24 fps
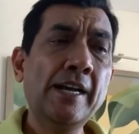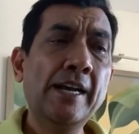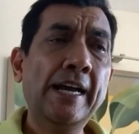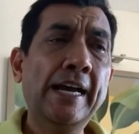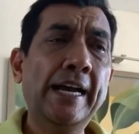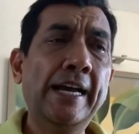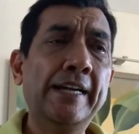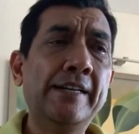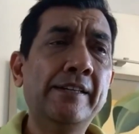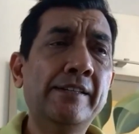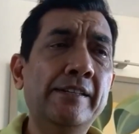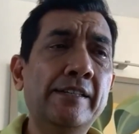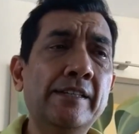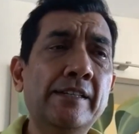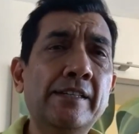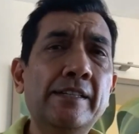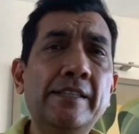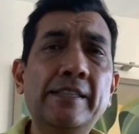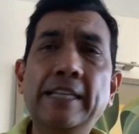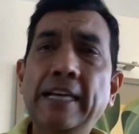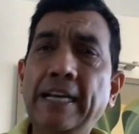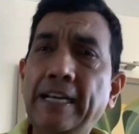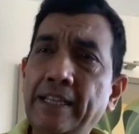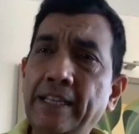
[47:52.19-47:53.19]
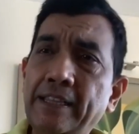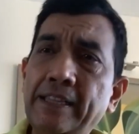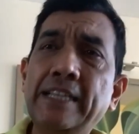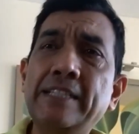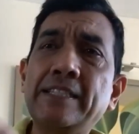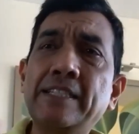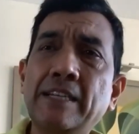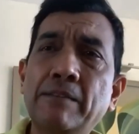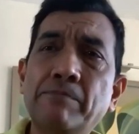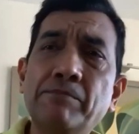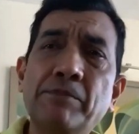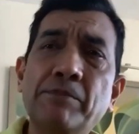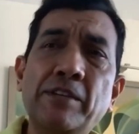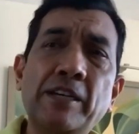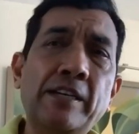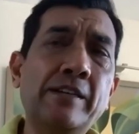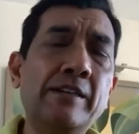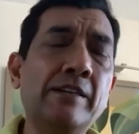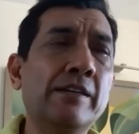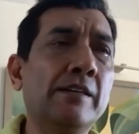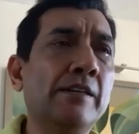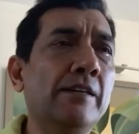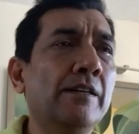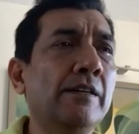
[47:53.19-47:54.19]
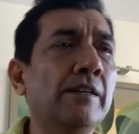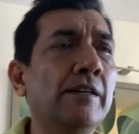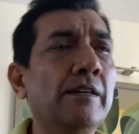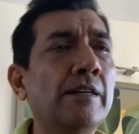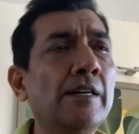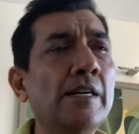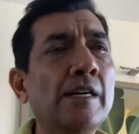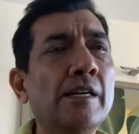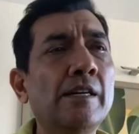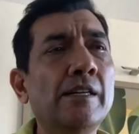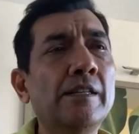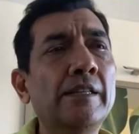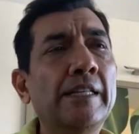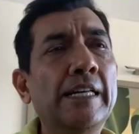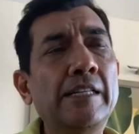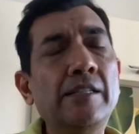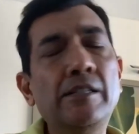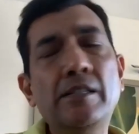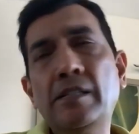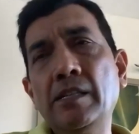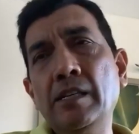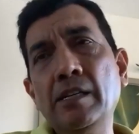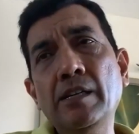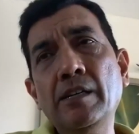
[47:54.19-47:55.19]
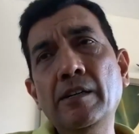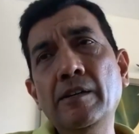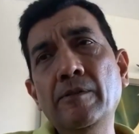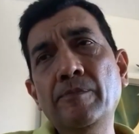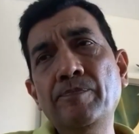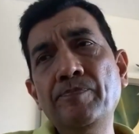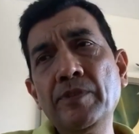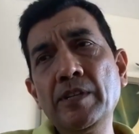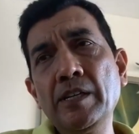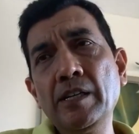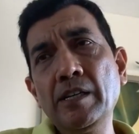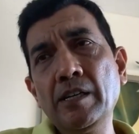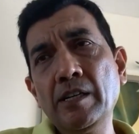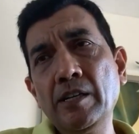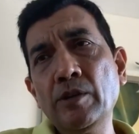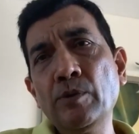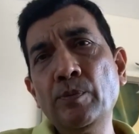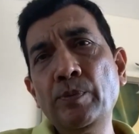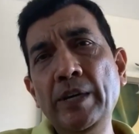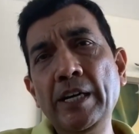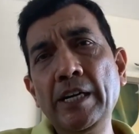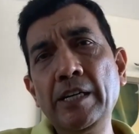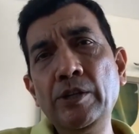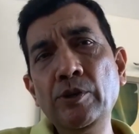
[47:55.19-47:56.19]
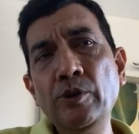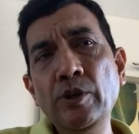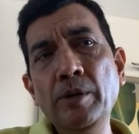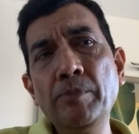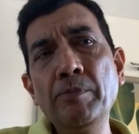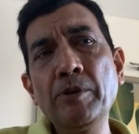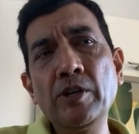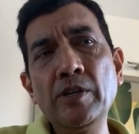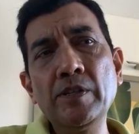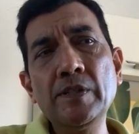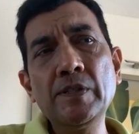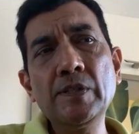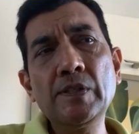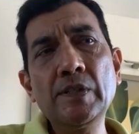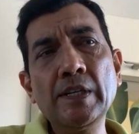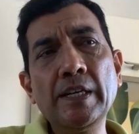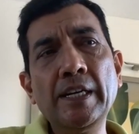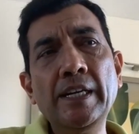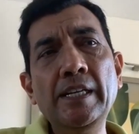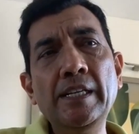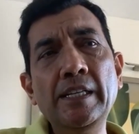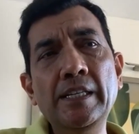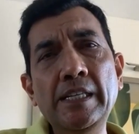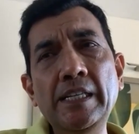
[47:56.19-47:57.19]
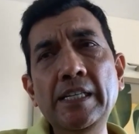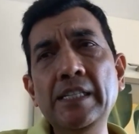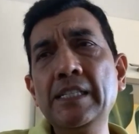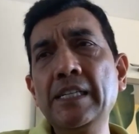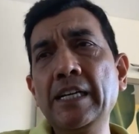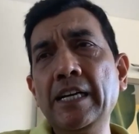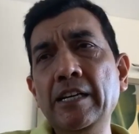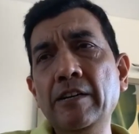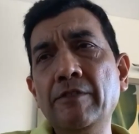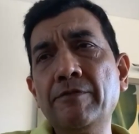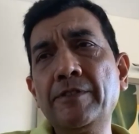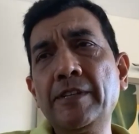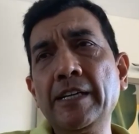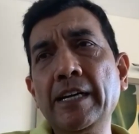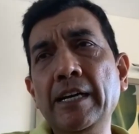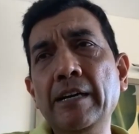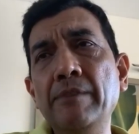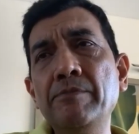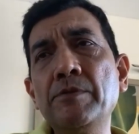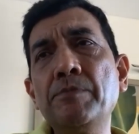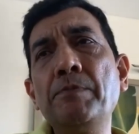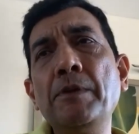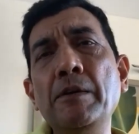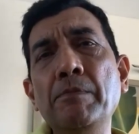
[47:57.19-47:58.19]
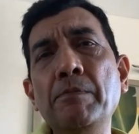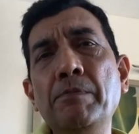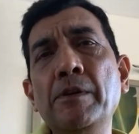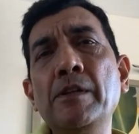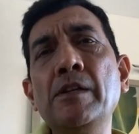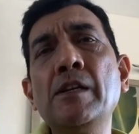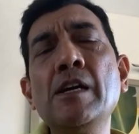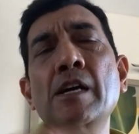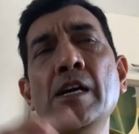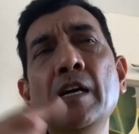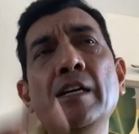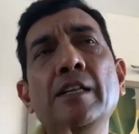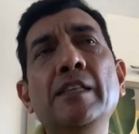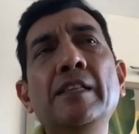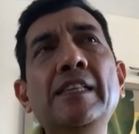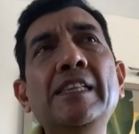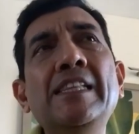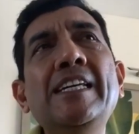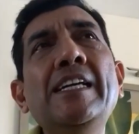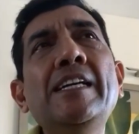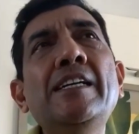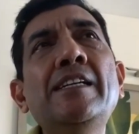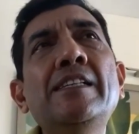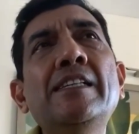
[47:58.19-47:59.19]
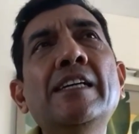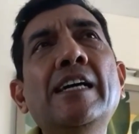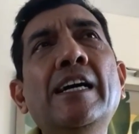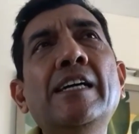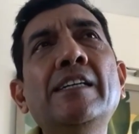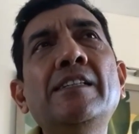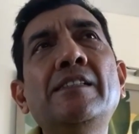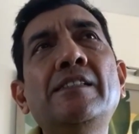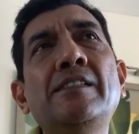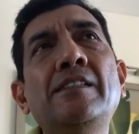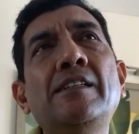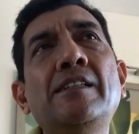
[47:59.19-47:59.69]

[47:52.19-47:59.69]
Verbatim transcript: And that, that's something that we are doing because in these kind of times, people need that